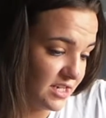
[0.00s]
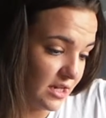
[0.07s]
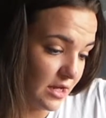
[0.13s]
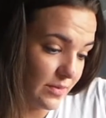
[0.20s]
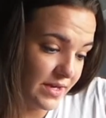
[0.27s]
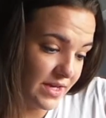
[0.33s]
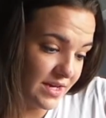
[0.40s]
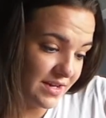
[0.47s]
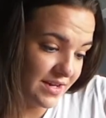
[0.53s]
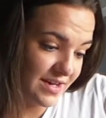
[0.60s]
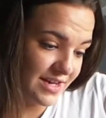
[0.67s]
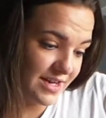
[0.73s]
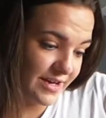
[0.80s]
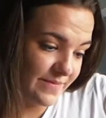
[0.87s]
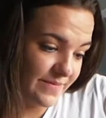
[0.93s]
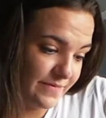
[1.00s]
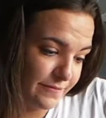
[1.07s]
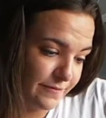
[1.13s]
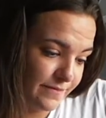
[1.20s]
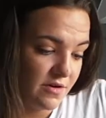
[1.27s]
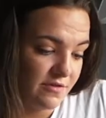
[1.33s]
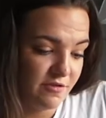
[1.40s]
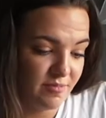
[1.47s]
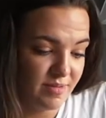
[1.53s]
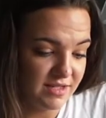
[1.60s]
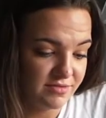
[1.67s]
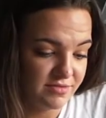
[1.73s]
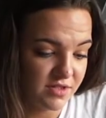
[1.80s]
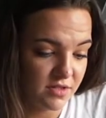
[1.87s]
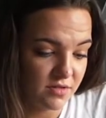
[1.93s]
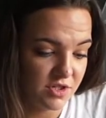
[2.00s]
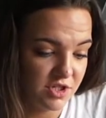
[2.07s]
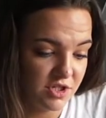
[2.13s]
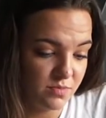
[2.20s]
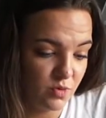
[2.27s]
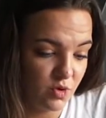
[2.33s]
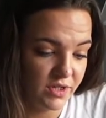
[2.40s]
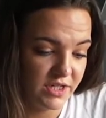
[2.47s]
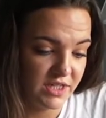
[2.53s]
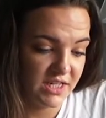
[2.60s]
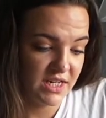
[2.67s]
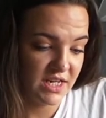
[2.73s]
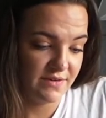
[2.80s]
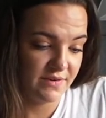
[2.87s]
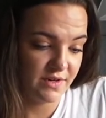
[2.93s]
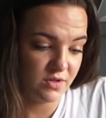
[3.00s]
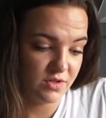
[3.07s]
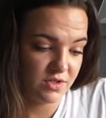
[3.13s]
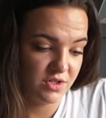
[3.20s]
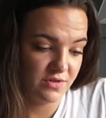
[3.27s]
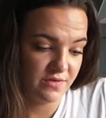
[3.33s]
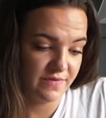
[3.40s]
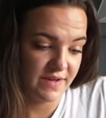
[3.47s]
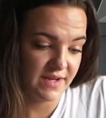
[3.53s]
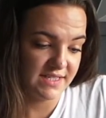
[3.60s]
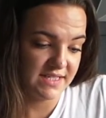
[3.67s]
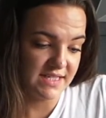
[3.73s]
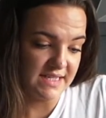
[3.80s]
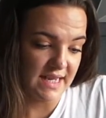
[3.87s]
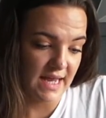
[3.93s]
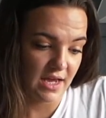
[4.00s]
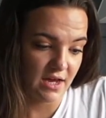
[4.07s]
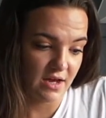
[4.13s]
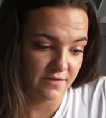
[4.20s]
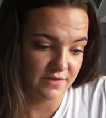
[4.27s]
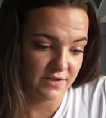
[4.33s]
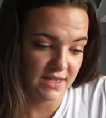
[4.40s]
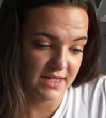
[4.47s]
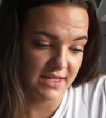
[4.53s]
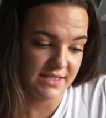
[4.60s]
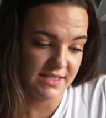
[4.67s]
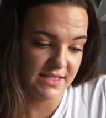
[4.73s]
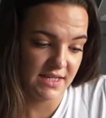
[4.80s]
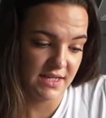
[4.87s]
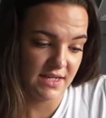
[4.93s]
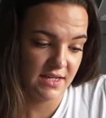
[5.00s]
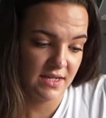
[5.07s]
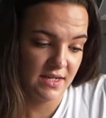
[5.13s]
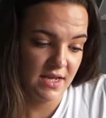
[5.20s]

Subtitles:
glowier. For best results, use morning and evening onto your face and neck after cleansing.